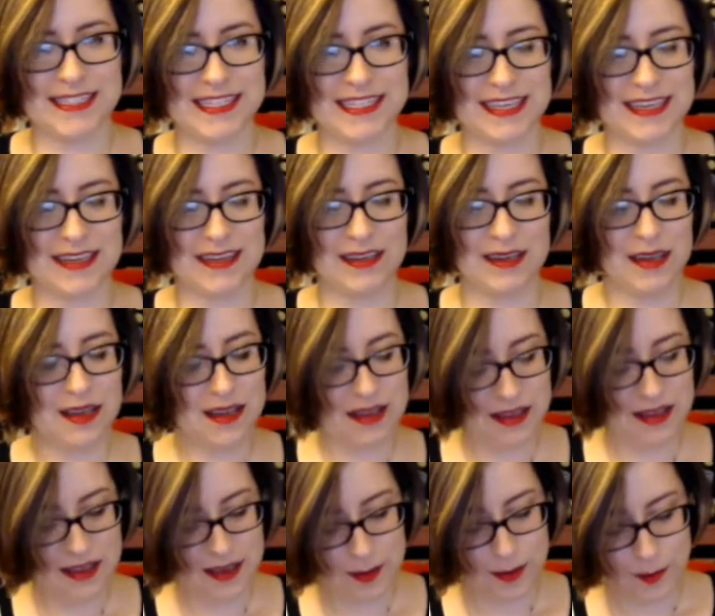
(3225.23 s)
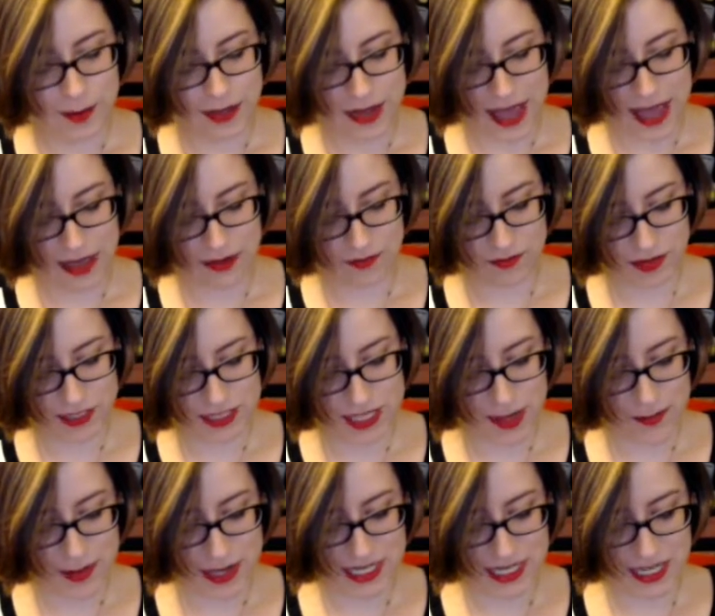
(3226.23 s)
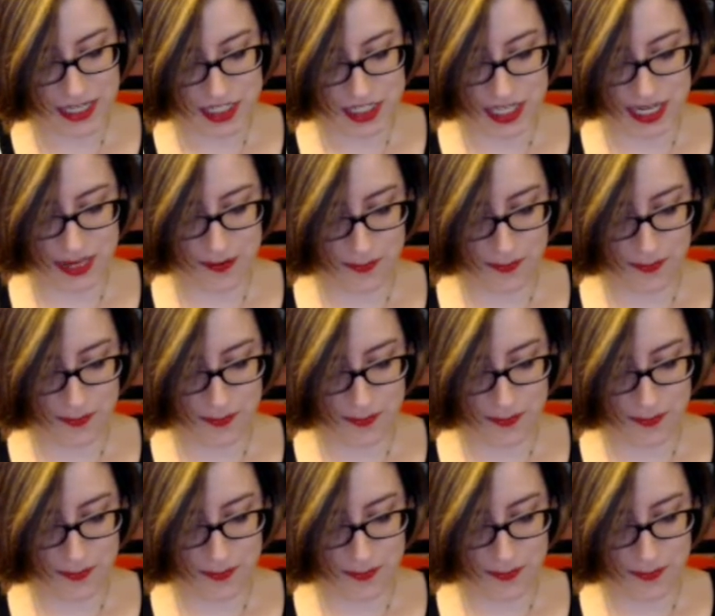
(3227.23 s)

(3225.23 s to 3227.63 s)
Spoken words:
seeing, but every time I touch it, it